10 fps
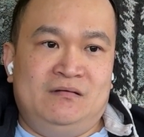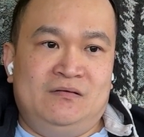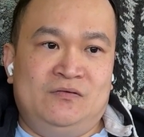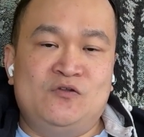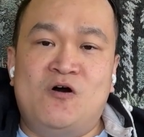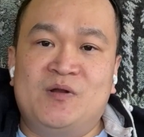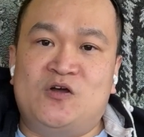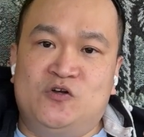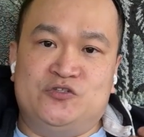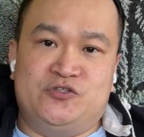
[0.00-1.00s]
normal
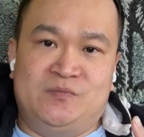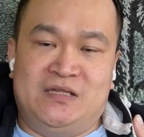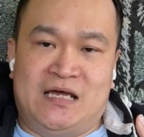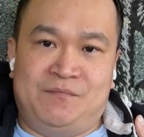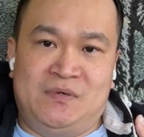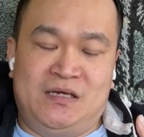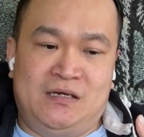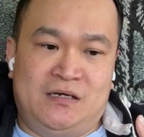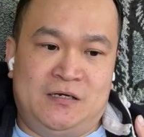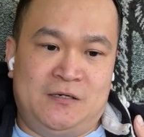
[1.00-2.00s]
consumer like me,
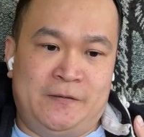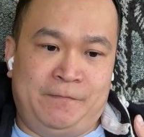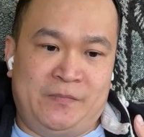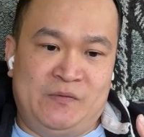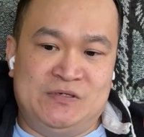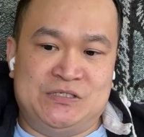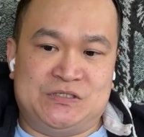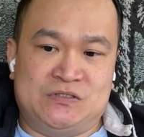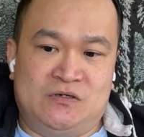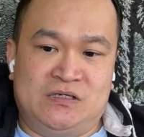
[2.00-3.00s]
which
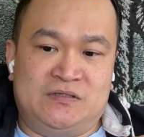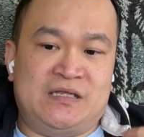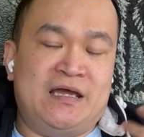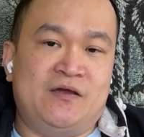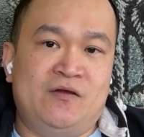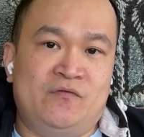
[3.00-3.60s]
is not a tech